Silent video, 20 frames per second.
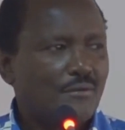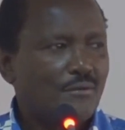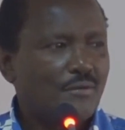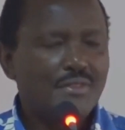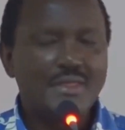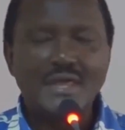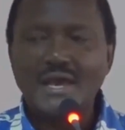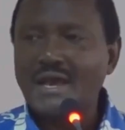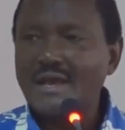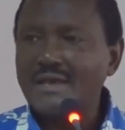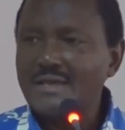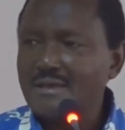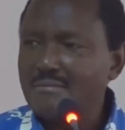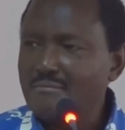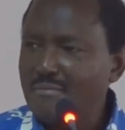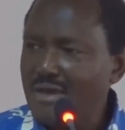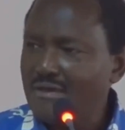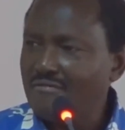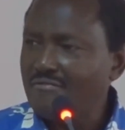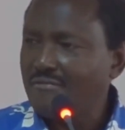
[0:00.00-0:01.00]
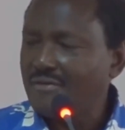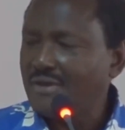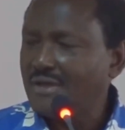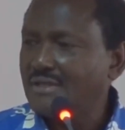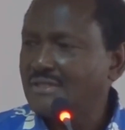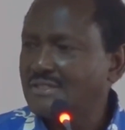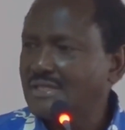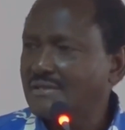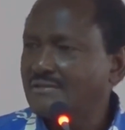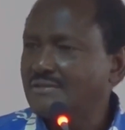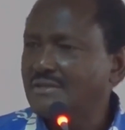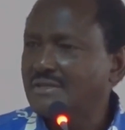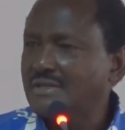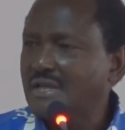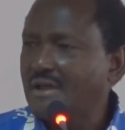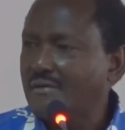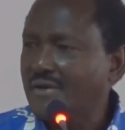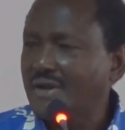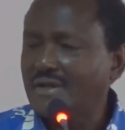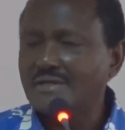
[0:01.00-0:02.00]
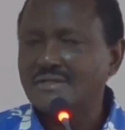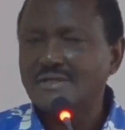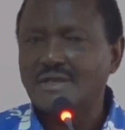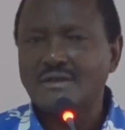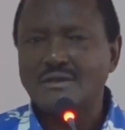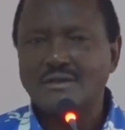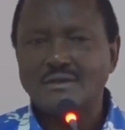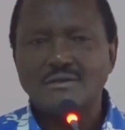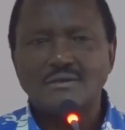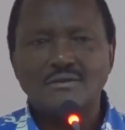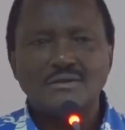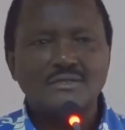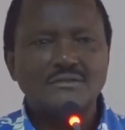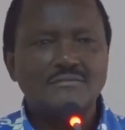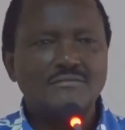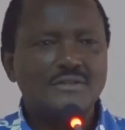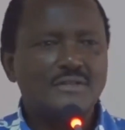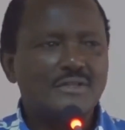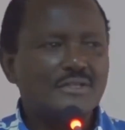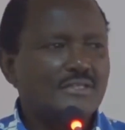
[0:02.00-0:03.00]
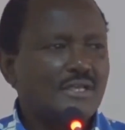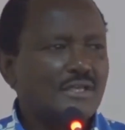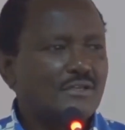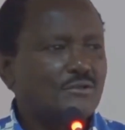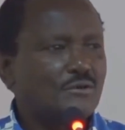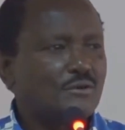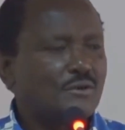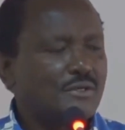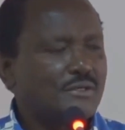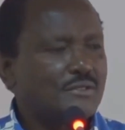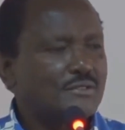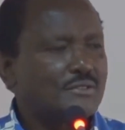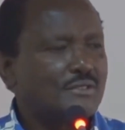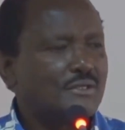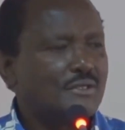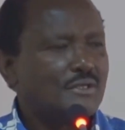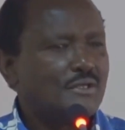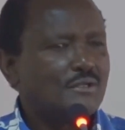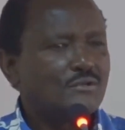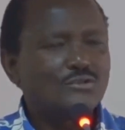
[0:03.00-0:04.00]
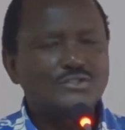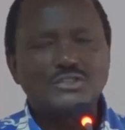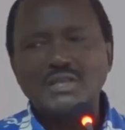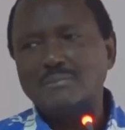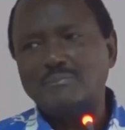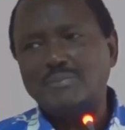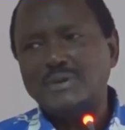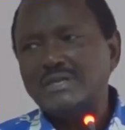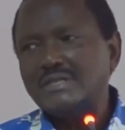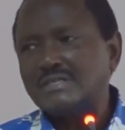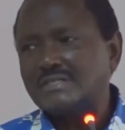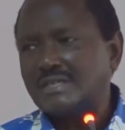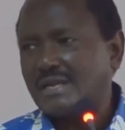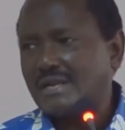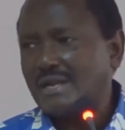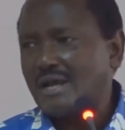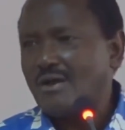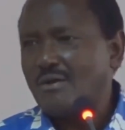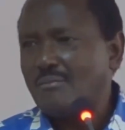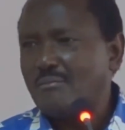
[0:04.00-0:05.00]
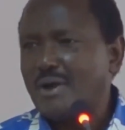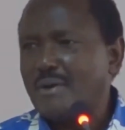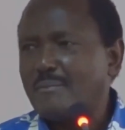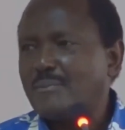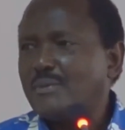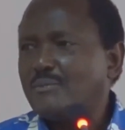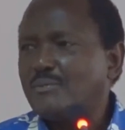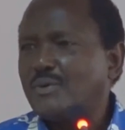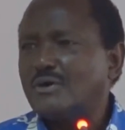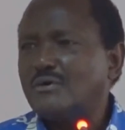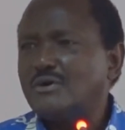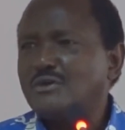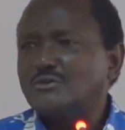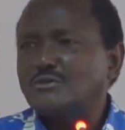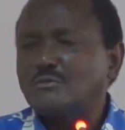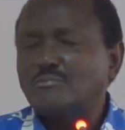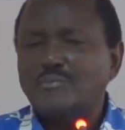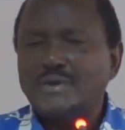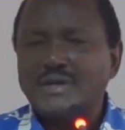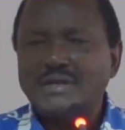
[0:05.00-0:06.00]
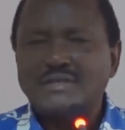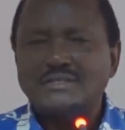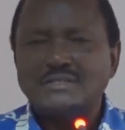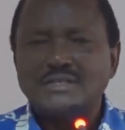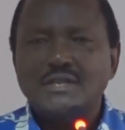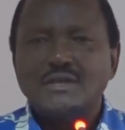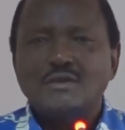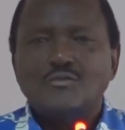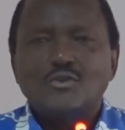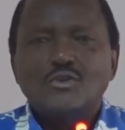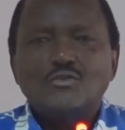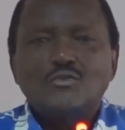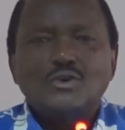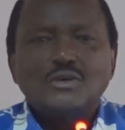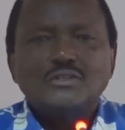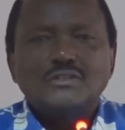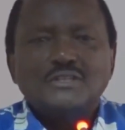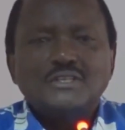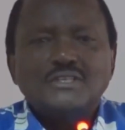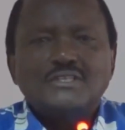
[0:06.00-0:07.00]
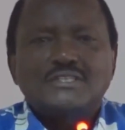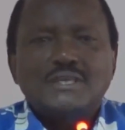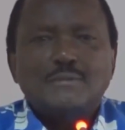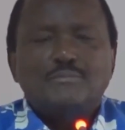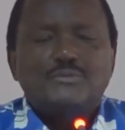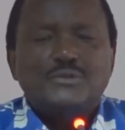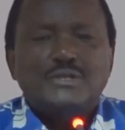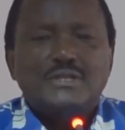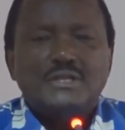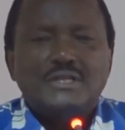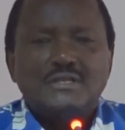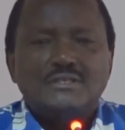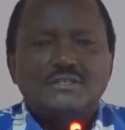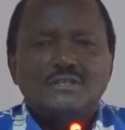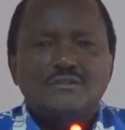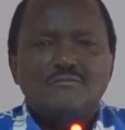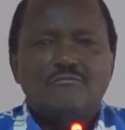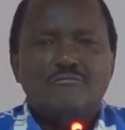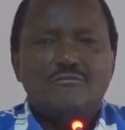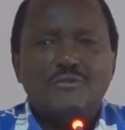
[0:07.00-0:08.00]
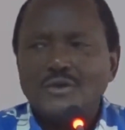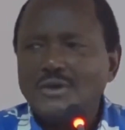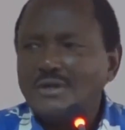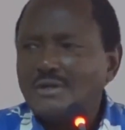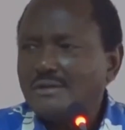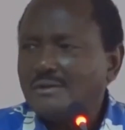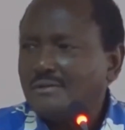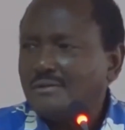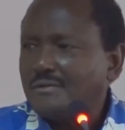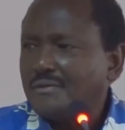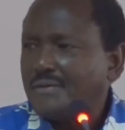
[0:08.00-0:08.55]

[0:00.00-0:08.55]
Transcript: with the IMF executive director, whatever the title is, to say, please allow, my people are going to perish. We want these subsidies in fuel,